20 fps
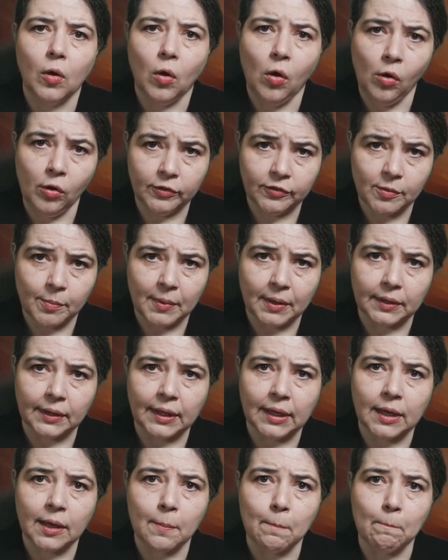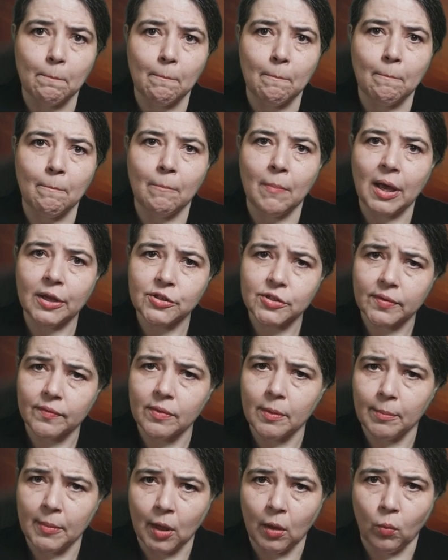Ultimately, much of
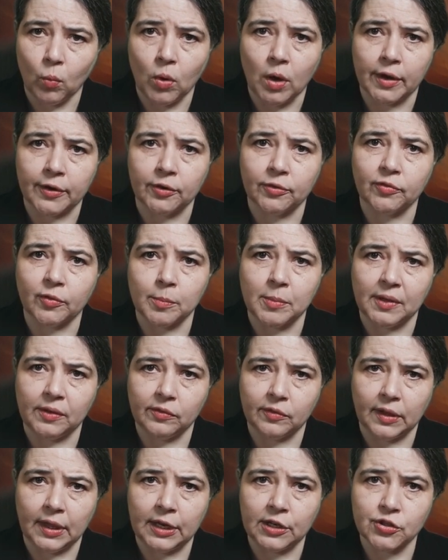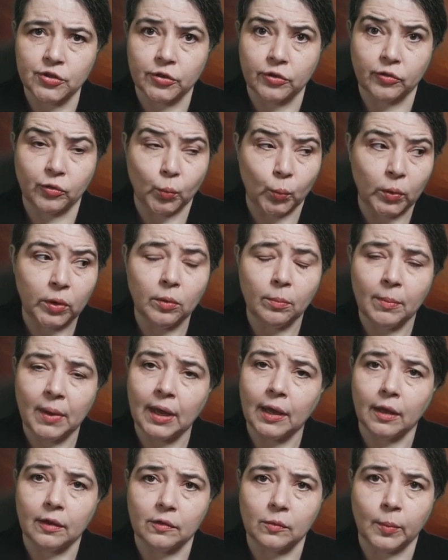the meltwater from these glaciers will
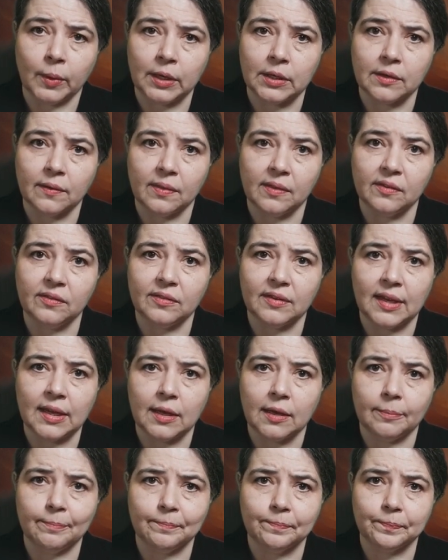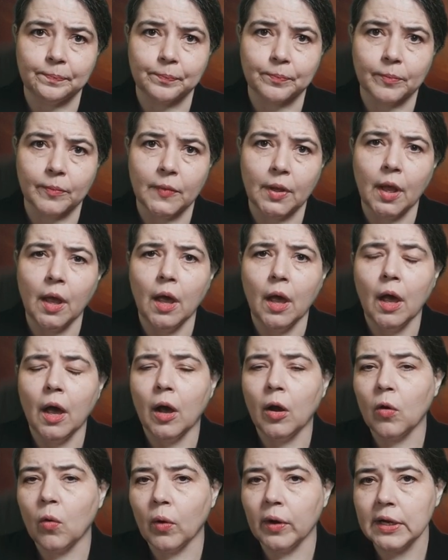make its way to the sea.
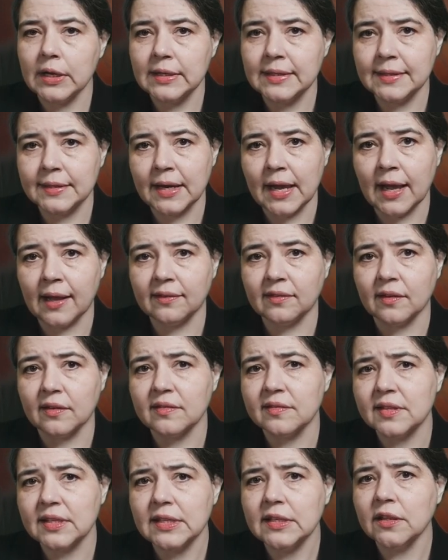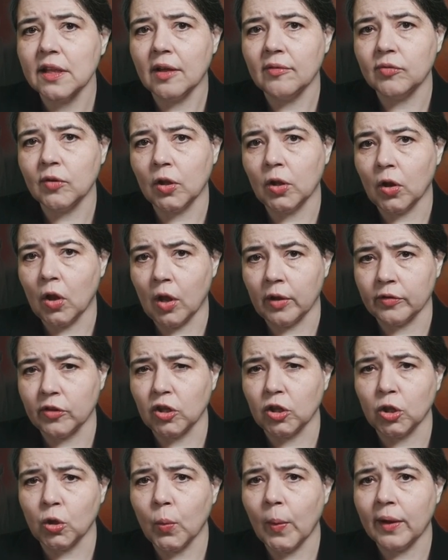According to NASA, sea level along the
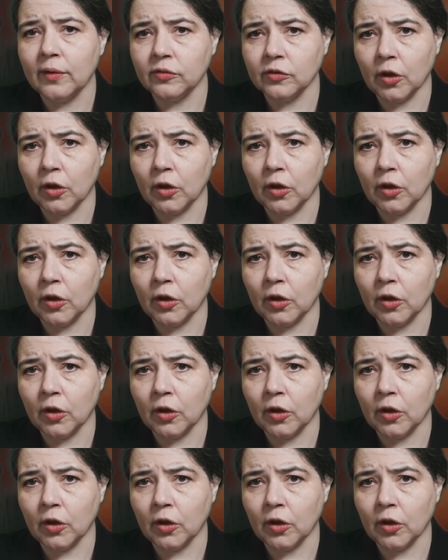U.S.